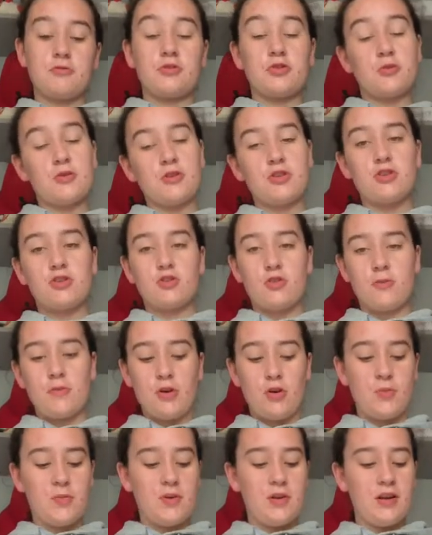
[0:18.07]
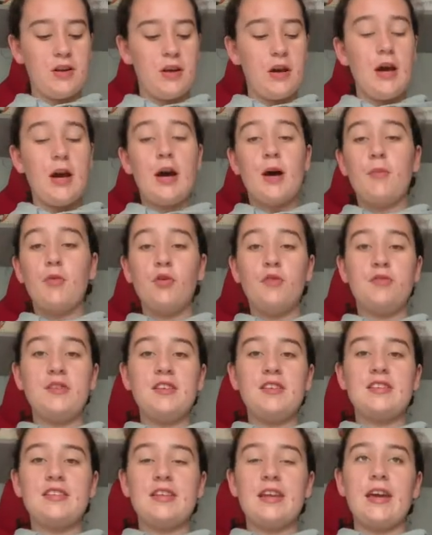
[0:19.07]
So we're just going to be opening both
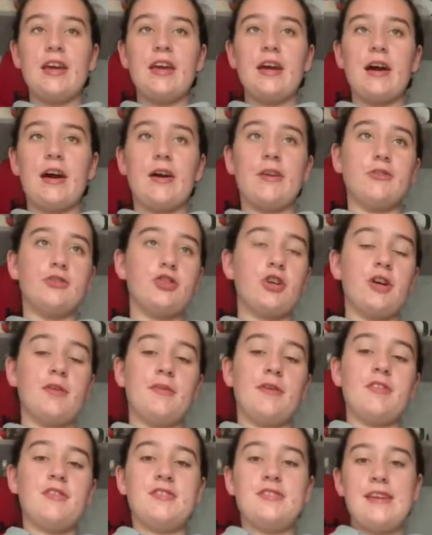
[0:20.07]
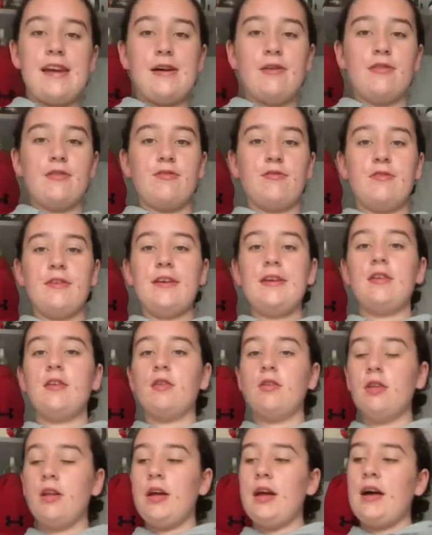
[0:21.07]
these today and try them out and see how they feel,